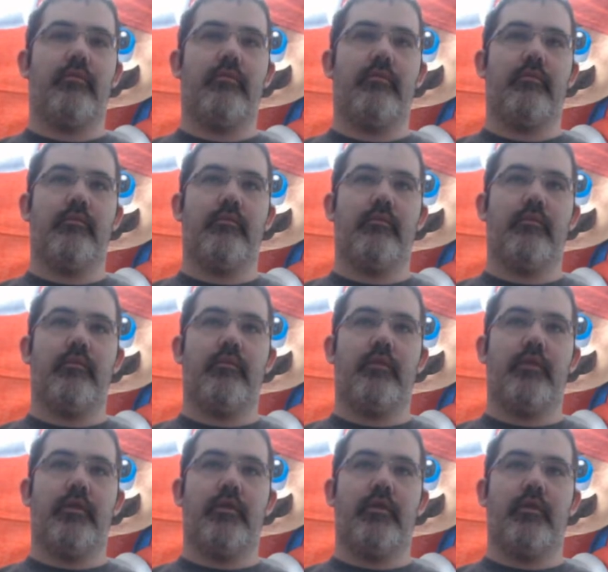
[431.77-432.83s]

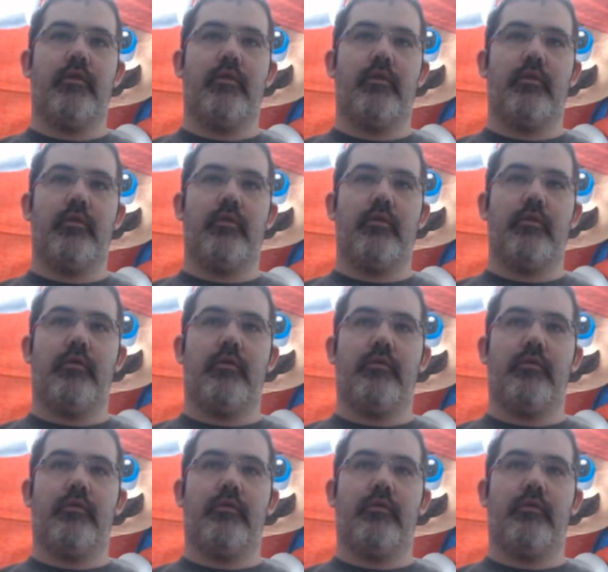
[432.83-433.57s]
Nothing is said.